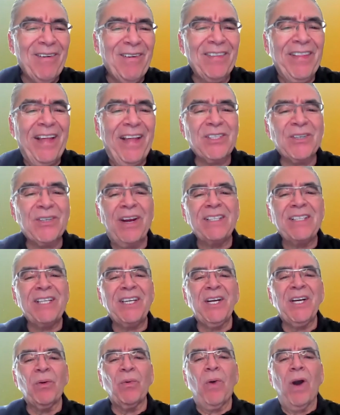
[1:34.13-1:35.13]
Well, that's great
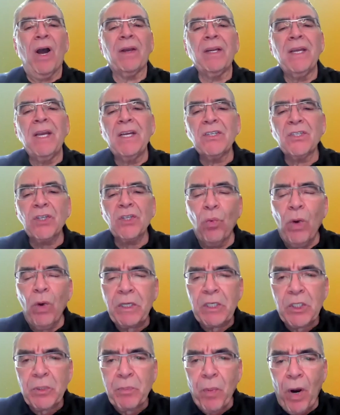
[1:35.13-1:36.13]
to hear, Juan. So
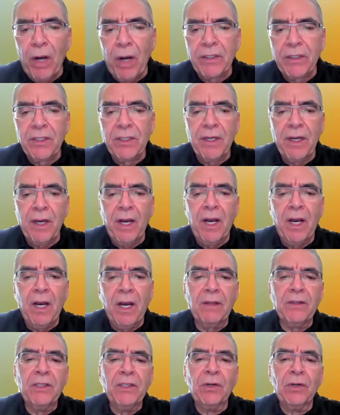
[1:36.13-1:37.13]
what sparked
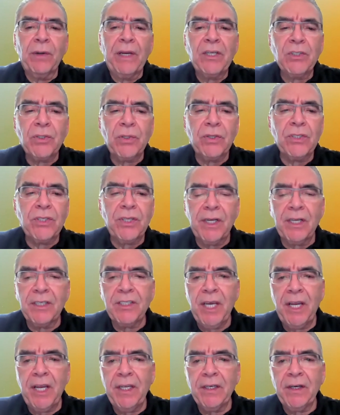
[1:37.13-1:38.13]
uh, your interest in
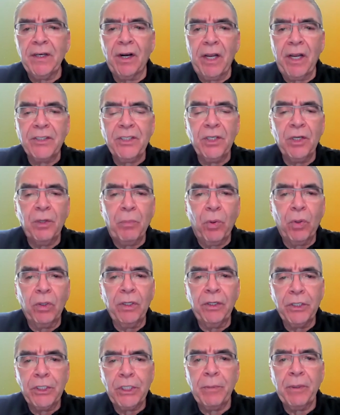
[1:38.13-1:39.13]
attending our Latino
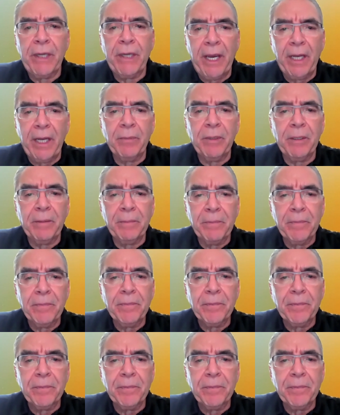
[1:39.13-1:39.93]
Board Leadership Academy?